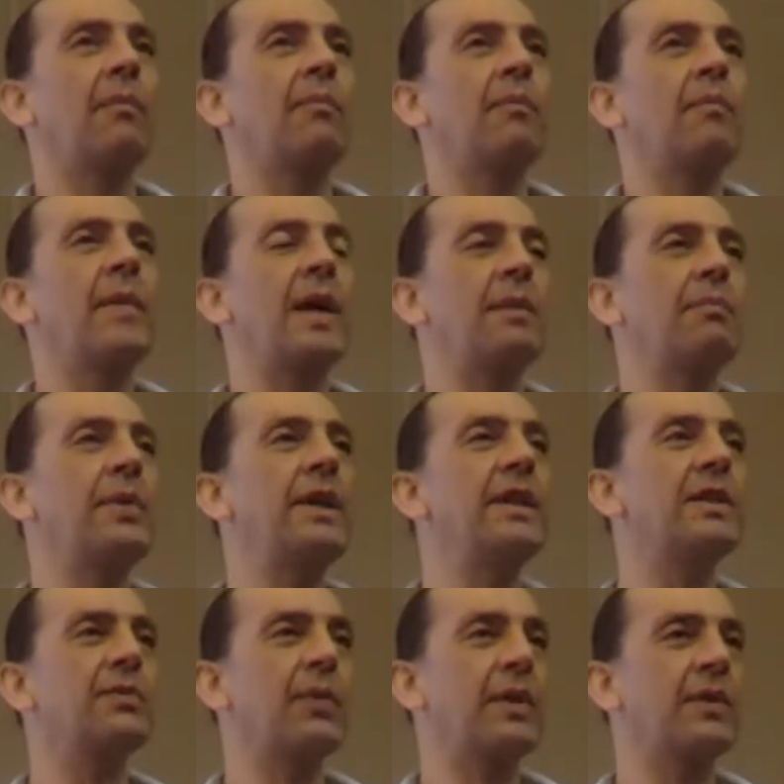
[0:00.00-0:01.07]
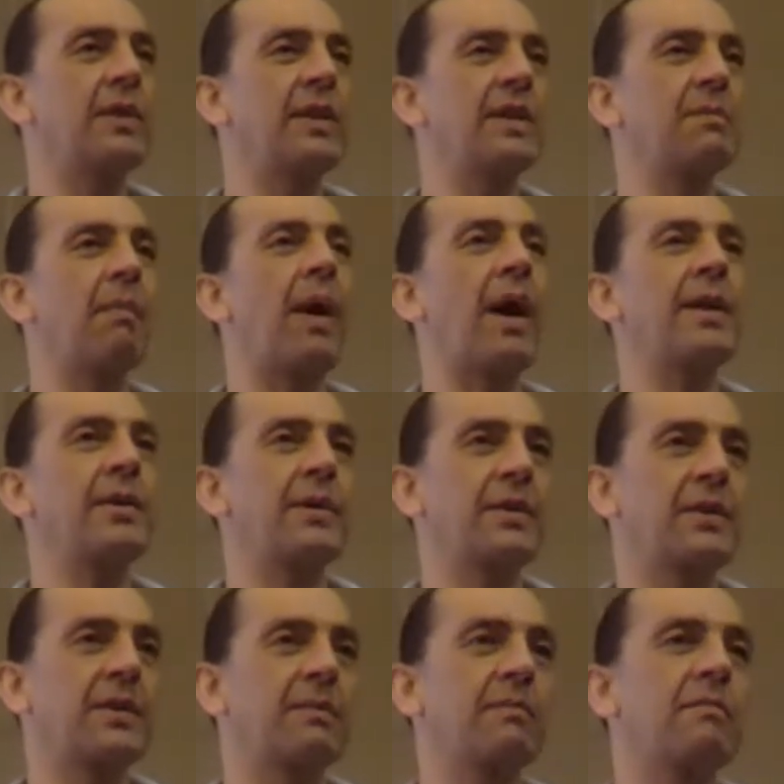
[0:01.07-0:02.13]
make peace with these
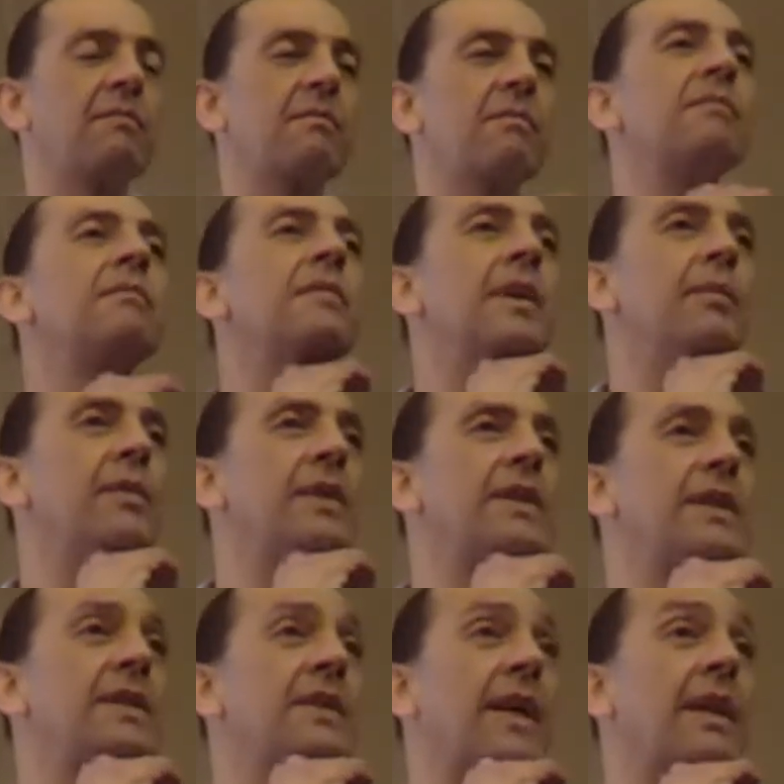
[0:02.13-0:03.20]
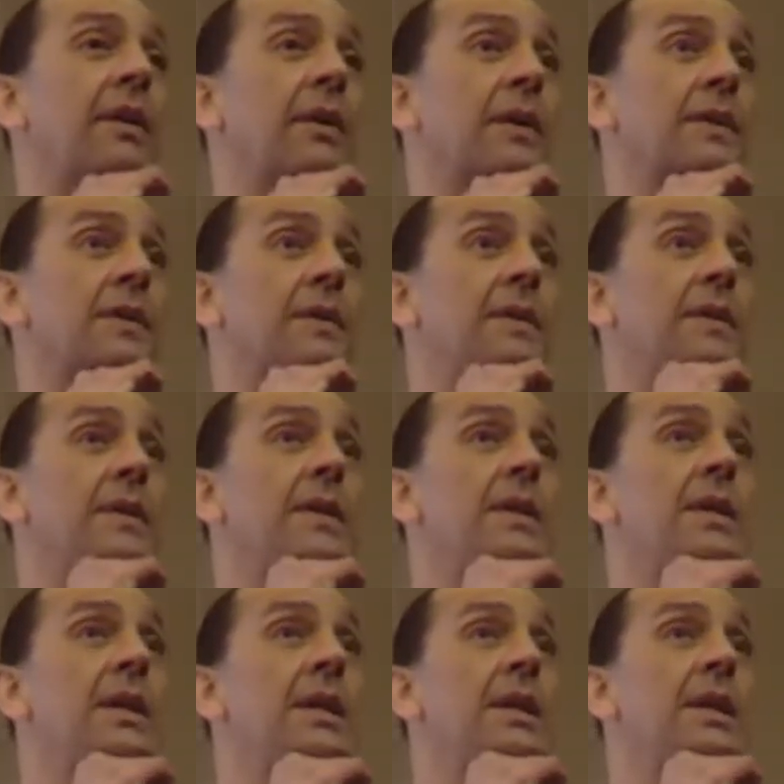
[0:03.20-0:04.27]
miners and with these settlers.
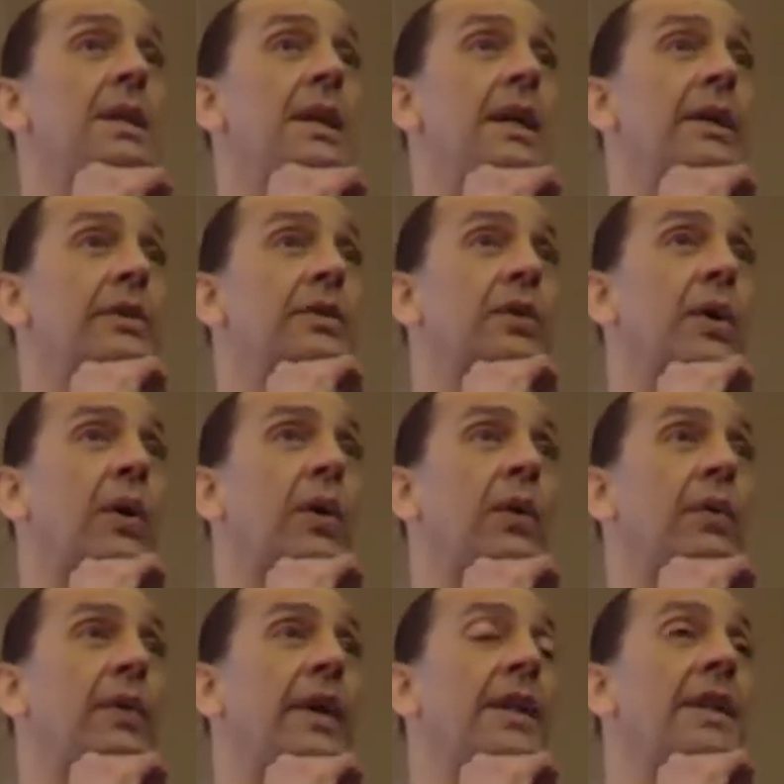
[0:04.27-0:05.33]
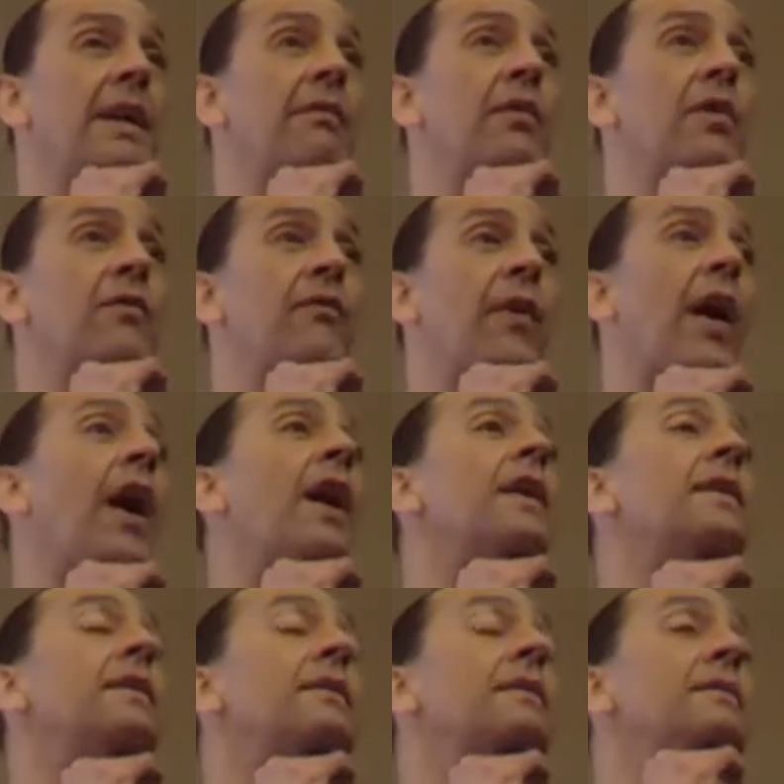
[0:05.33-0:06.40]
And so they never
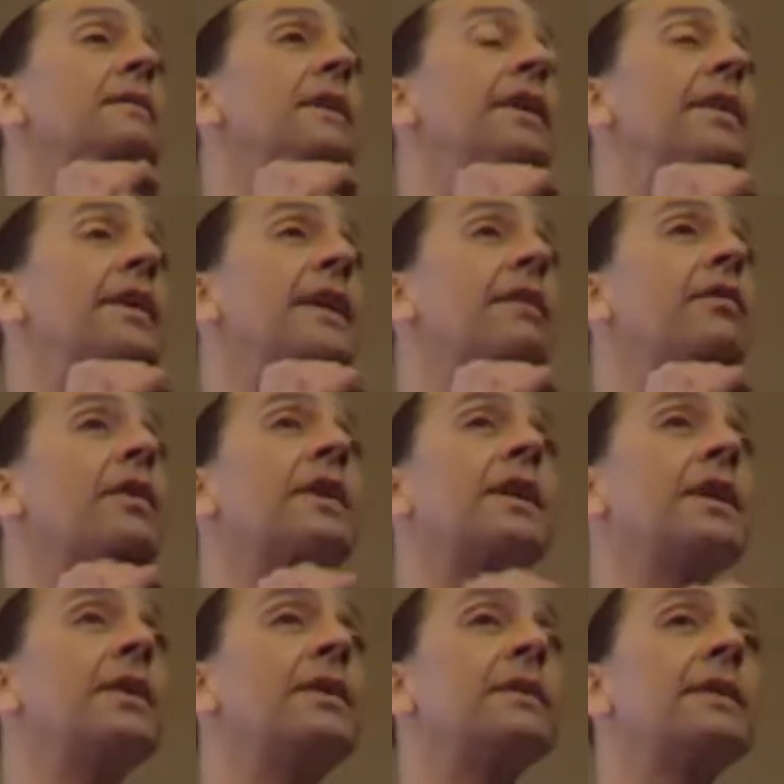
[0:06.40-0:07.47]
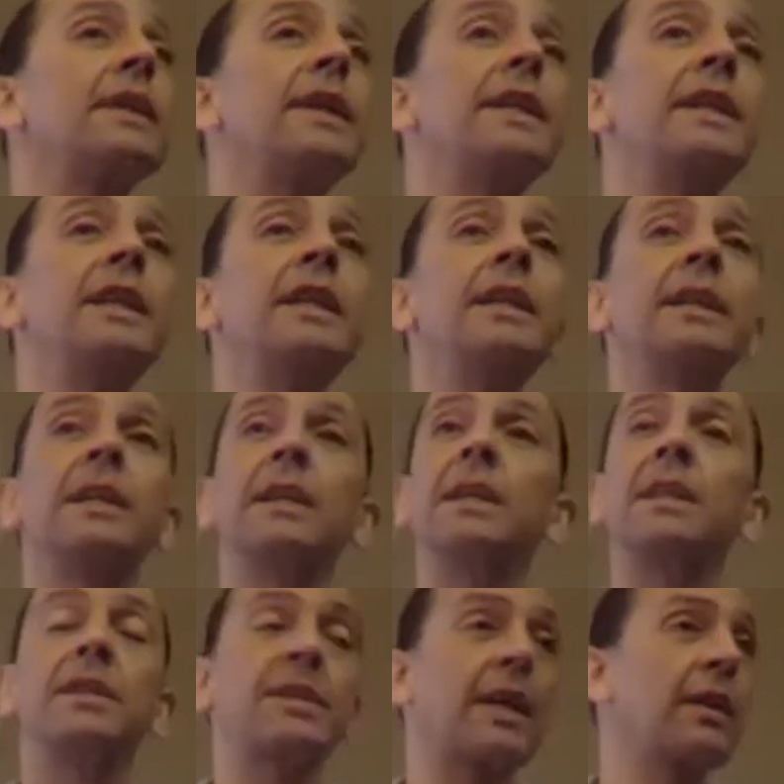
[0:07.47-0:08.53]
fought and they never killed any
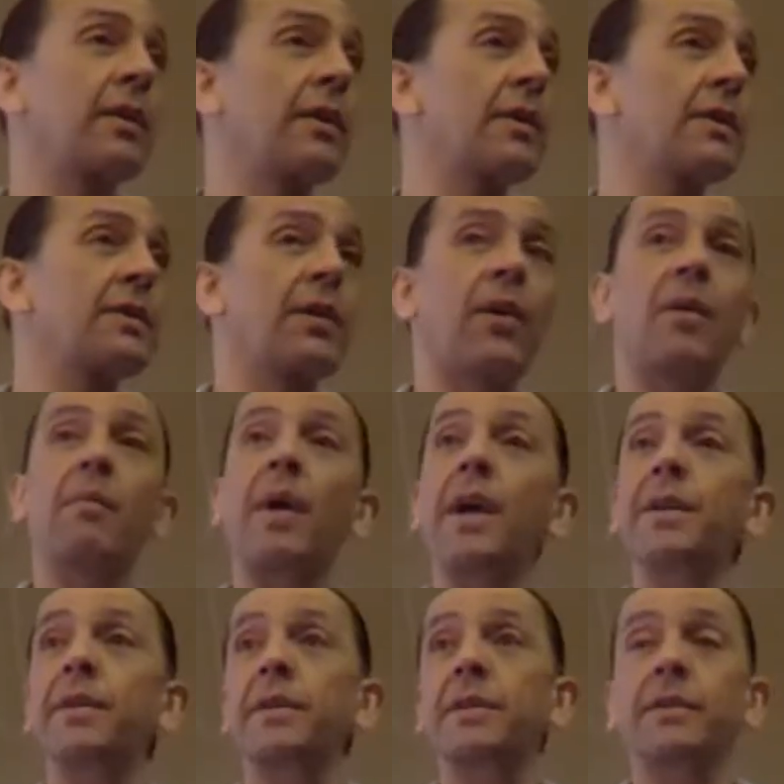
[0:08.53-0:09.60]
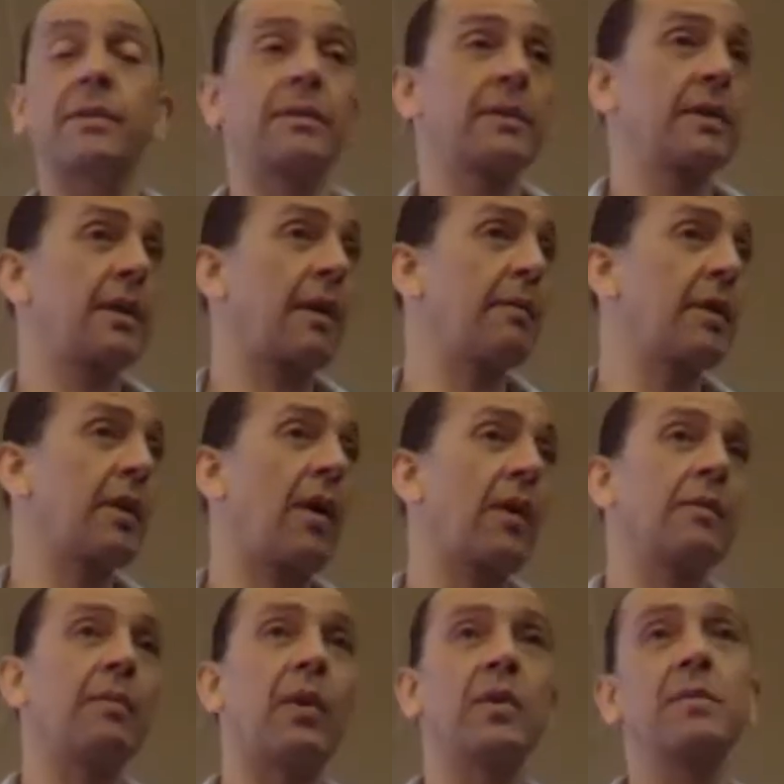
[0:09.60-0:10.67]
settlers or miners coming along
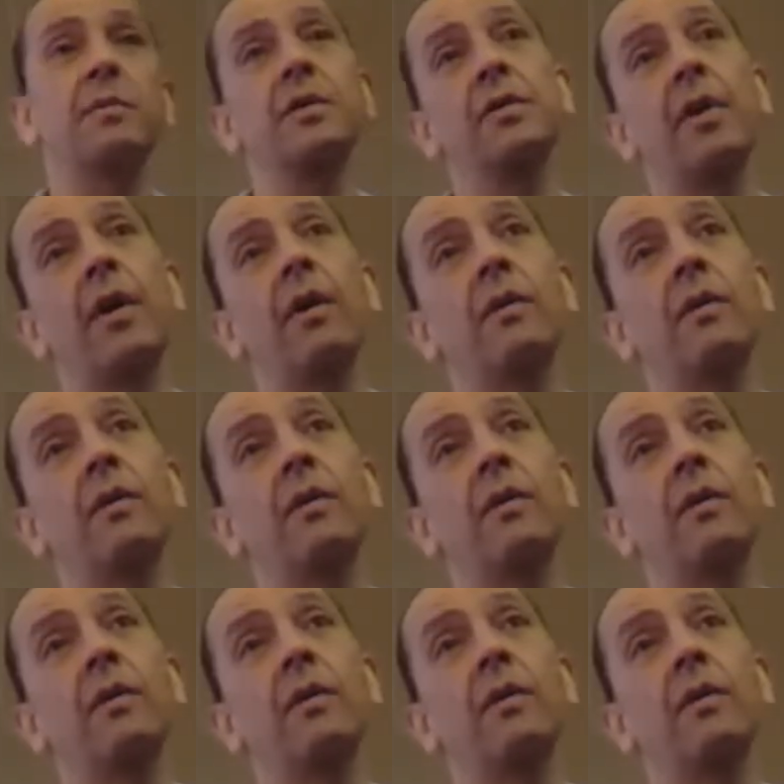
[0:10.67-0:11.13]
the Bozeman Trail.